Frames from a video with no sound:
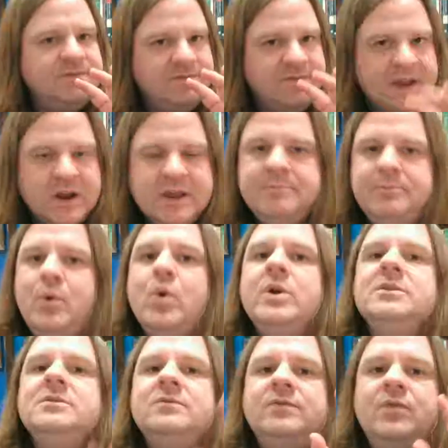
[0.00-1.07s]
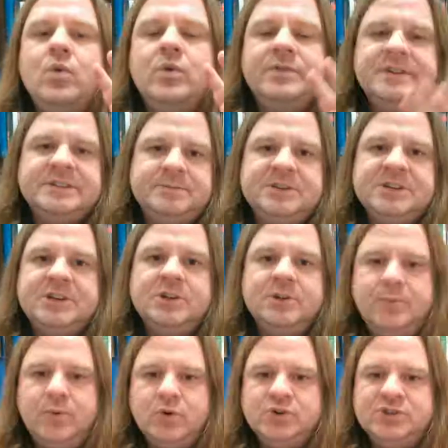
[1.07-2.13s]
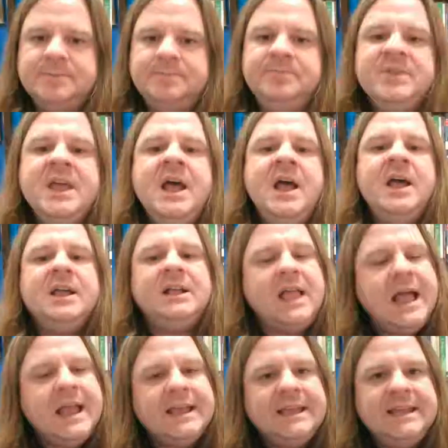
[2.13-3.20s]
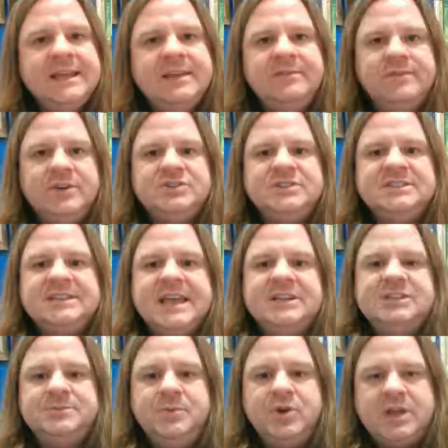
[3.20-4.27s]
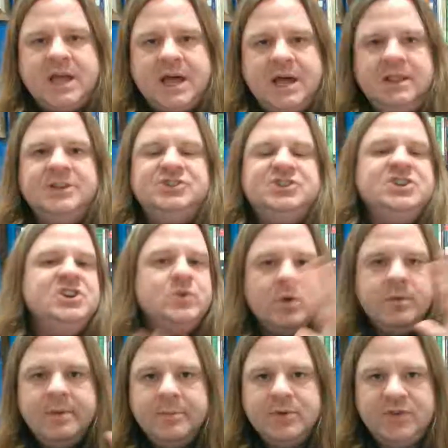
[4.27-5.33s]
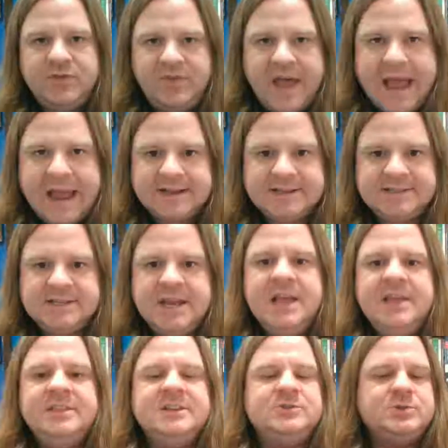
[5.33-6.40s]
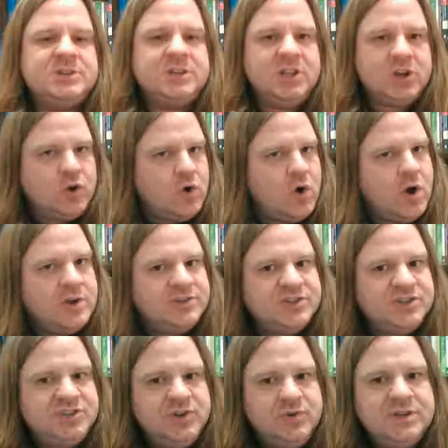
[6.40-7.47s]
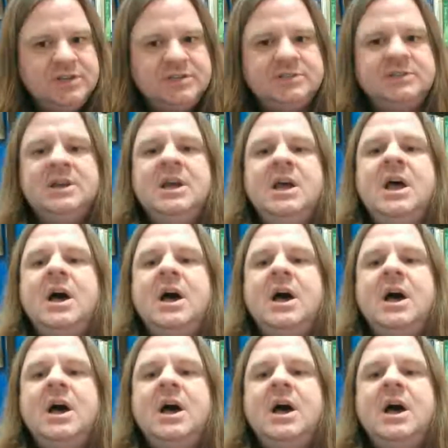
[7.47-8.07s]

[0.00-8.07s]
It's very important for this particular portion. Kleinkinet versus Gettysburg College. And you remember the facts. This was a lacrosse student.